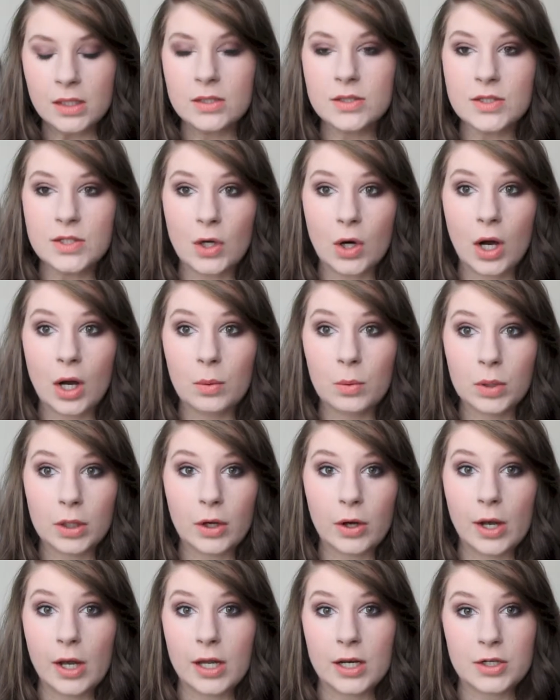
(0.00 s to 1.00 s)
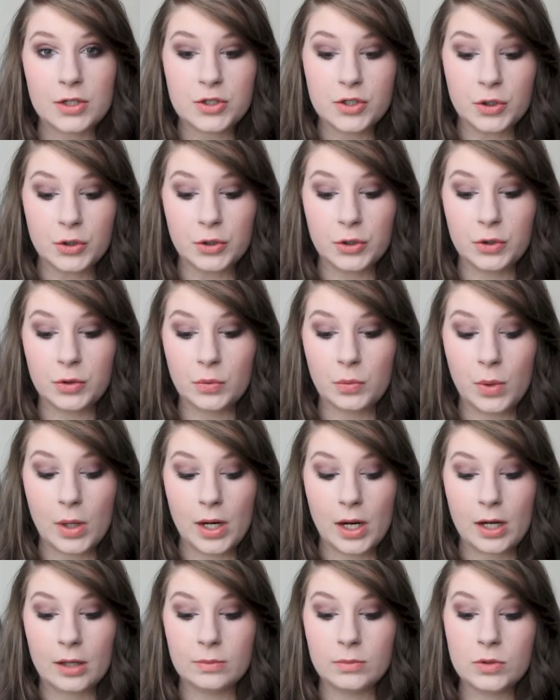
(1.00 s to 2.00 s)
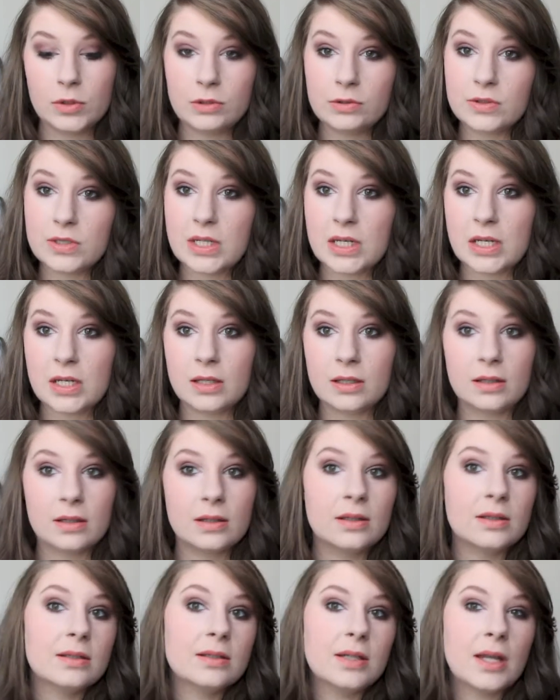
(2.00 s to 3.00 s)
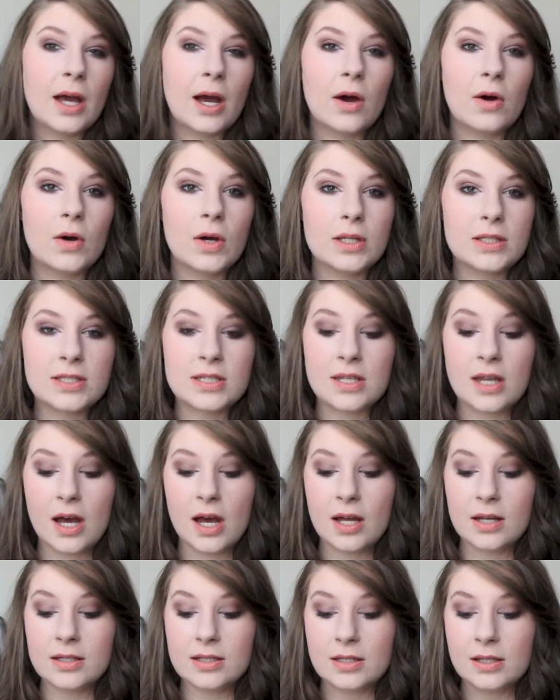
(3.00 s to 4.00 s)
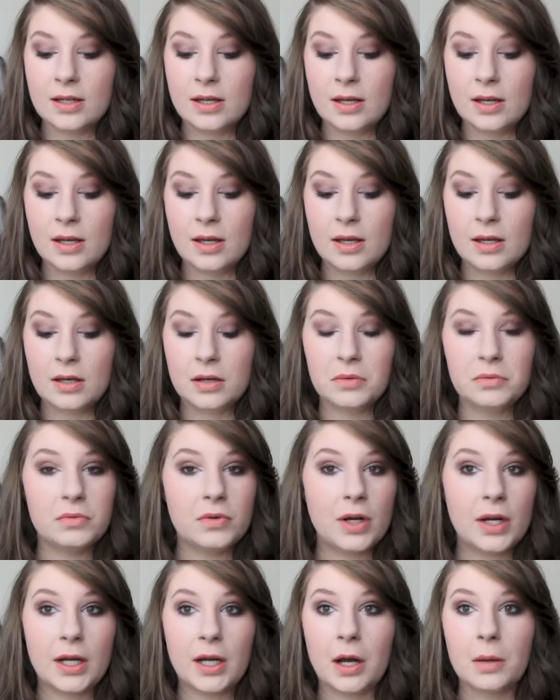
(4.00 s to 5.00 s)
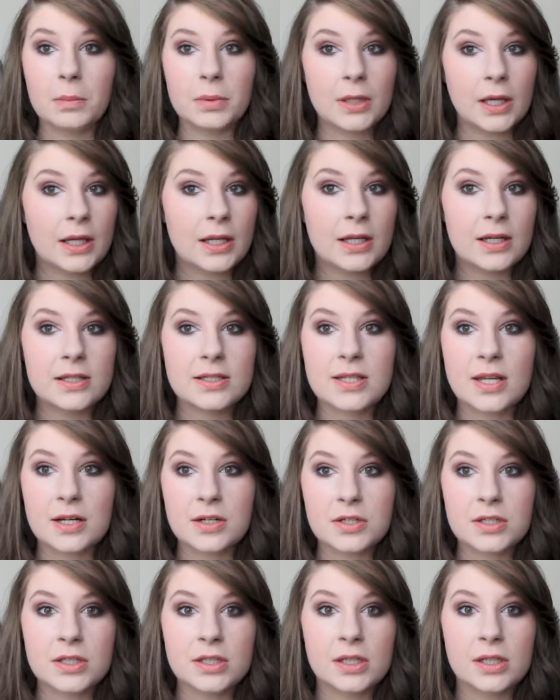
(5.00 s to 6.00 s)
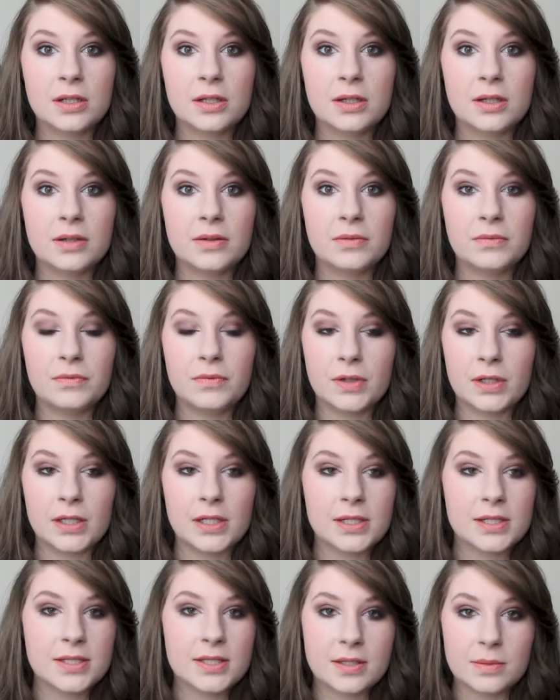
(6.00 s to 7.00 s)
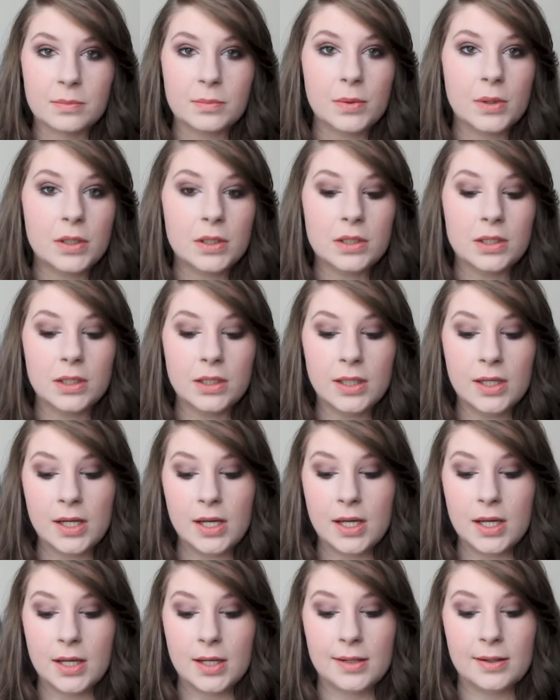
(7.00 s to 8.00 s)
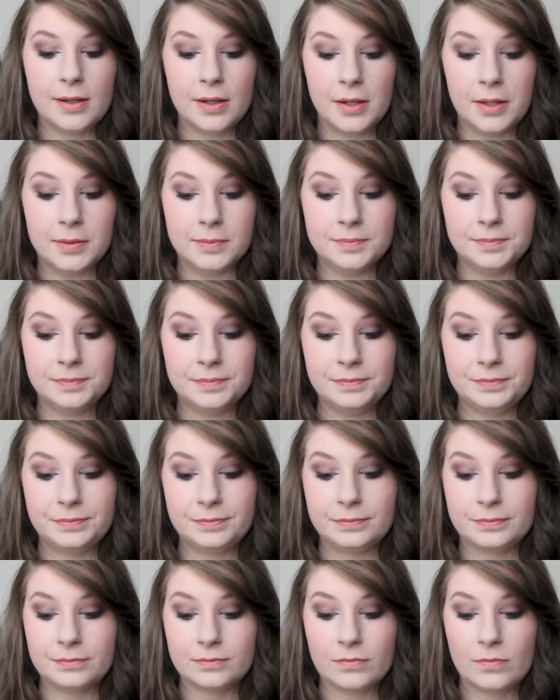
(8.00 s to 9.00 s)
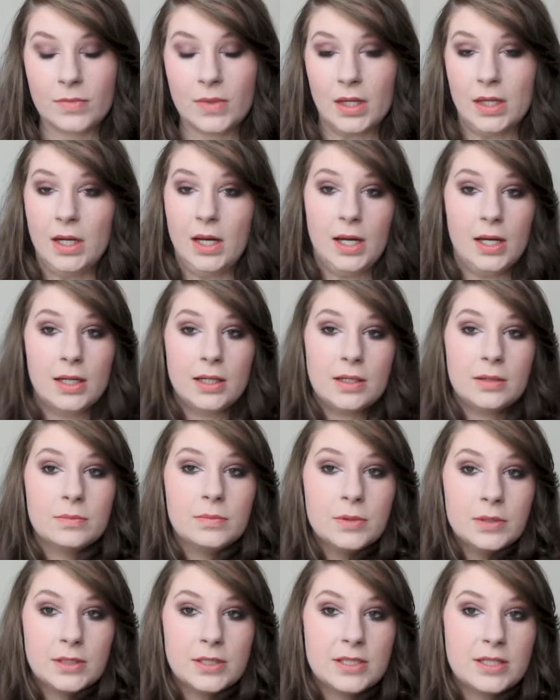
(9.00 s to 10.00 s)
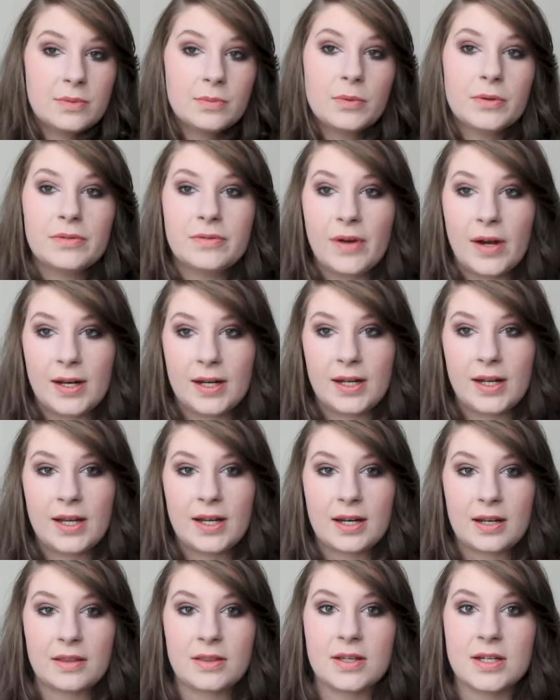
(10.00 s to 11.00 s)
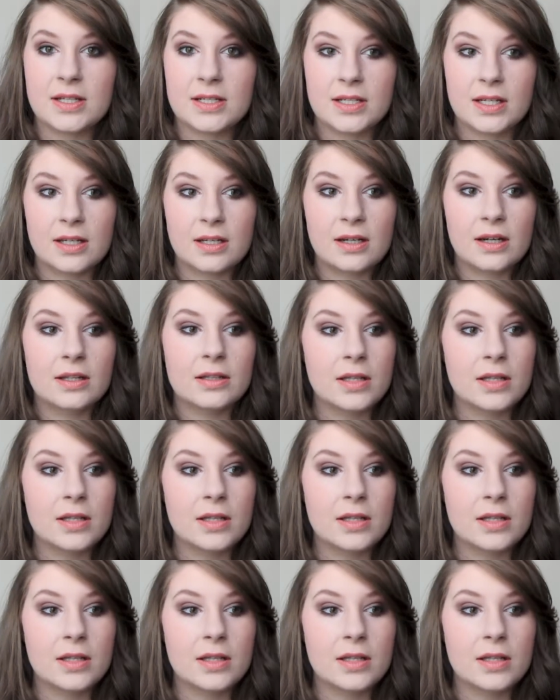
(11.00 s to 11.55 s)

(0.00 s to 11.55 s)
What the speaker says: So I will go ahead and show you what I'm using now. It's not very complicated. It's actually very simple. I completely simplified it, and I think it did a